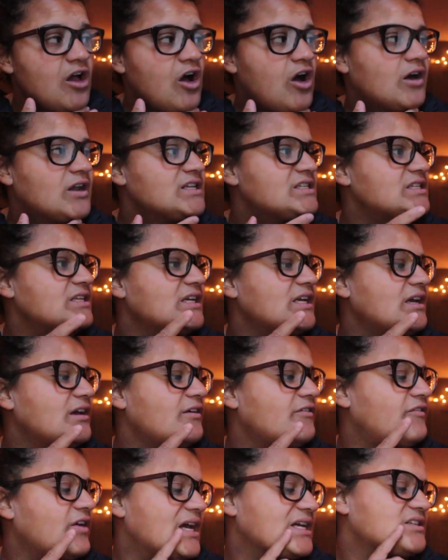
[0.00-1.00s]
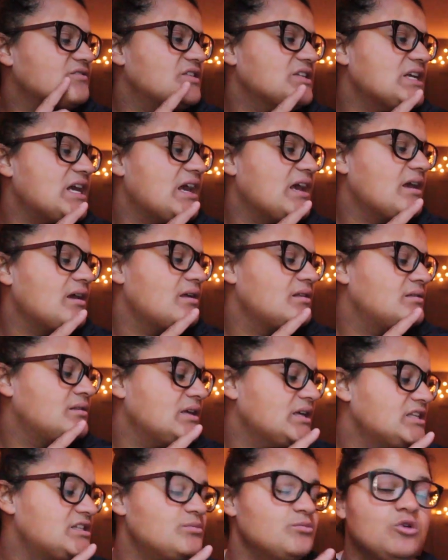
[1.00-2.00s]
Honestly, fact of the day,
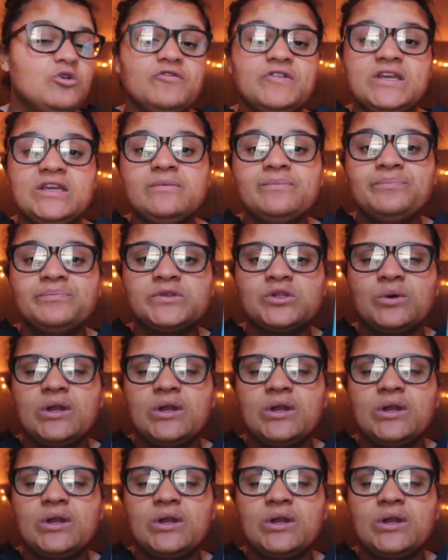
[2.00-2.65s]
this movie,